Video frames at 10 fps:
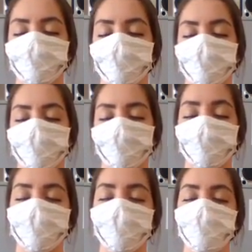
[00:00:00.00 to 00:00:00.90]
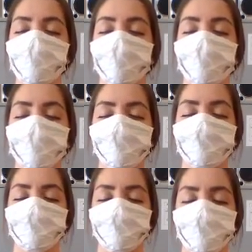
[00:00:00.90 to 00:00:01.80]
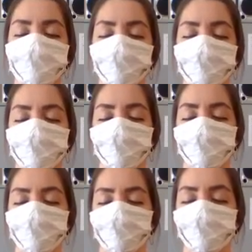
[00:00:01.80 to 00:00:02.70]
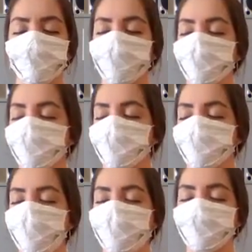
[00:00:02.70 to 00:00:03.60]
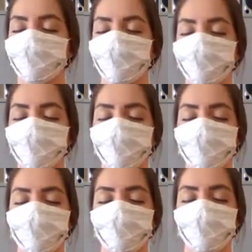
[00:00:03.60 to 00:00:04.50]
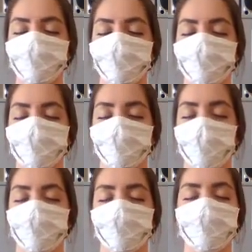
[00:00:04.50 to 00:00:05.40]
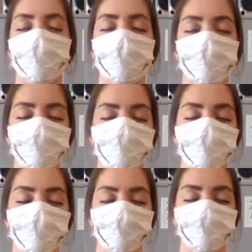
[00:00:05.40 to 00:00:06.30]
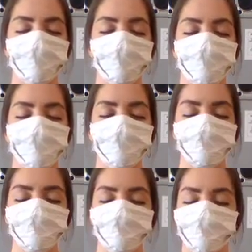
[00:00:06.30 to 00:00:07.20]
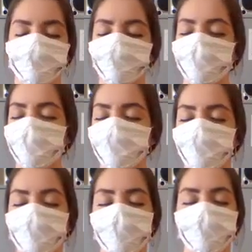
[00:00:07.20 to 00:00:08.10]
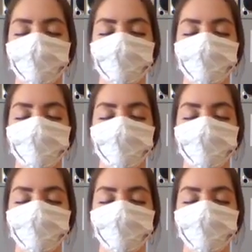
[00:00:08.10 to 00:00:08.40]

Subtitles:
If at any point you get distracted or your mind wanders, that's okay.